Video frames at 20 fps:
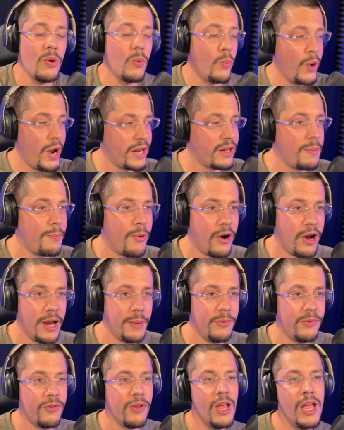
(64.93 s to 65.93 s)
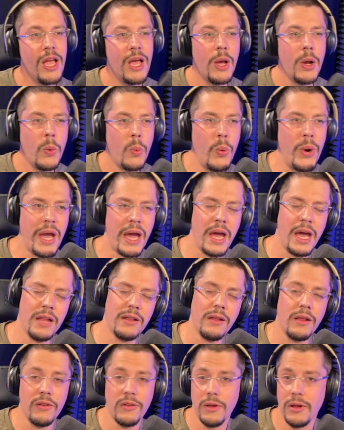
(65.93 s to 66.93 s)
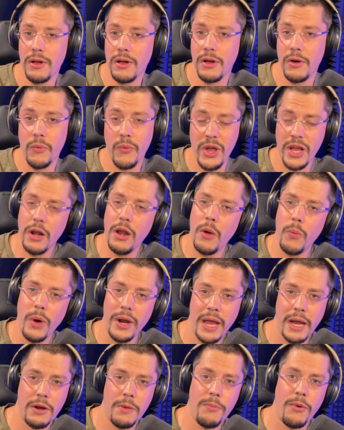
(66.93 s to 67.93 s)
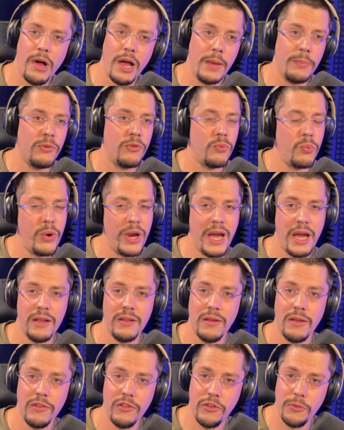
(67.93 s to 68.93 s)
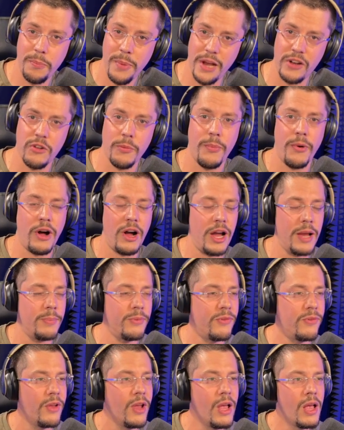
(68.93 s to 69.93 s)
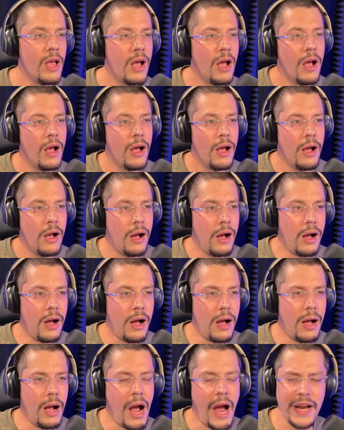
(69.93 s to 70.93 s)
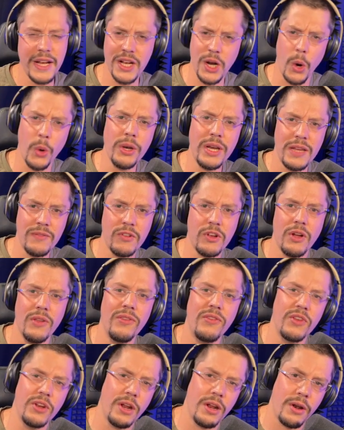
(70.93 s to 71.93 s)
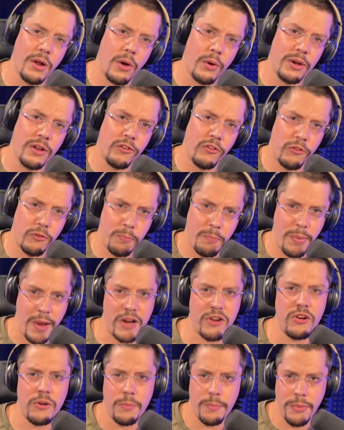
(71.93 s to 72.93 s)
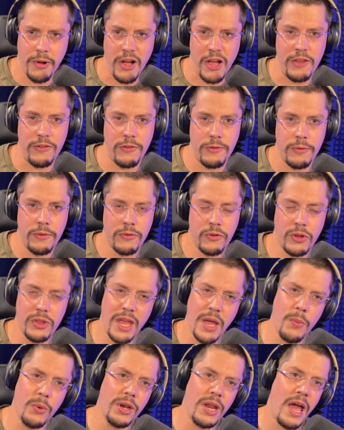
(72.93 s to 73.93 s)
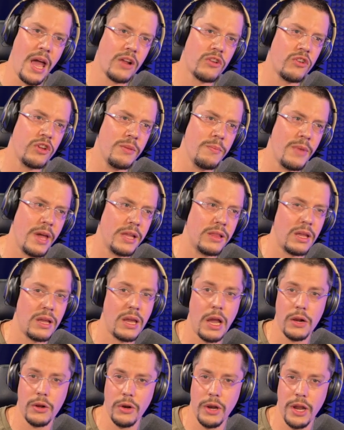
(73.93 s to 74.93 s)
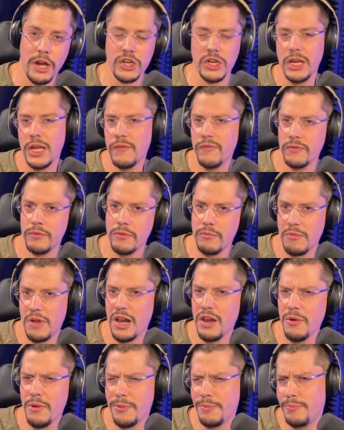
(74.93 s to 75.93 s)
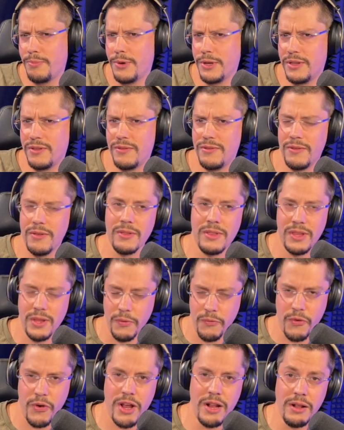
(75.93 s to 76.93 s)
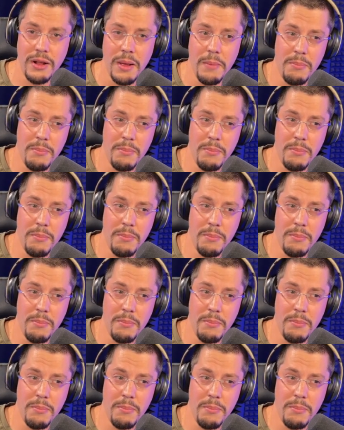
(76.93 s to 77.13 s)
We had the pipes. We had regular 100 pipes. We had special pipes. I don't even consider now the special pipes. So they would actually make the calculation even a little bit different.